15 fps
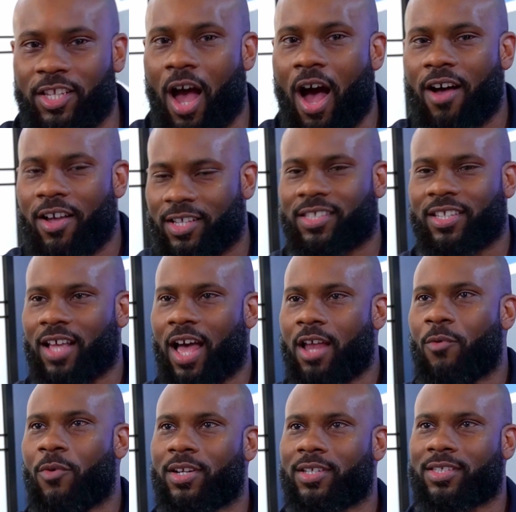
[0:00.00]
Y'all, I
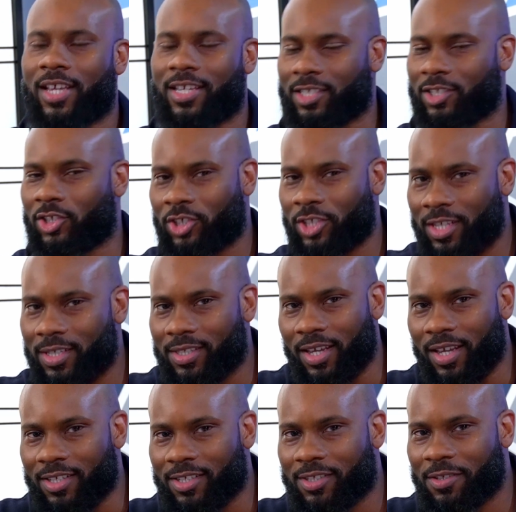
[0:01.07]
don't want to say it's a shit
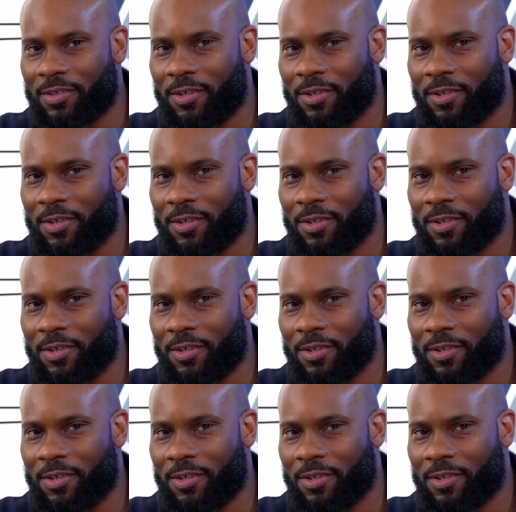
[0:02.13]
test.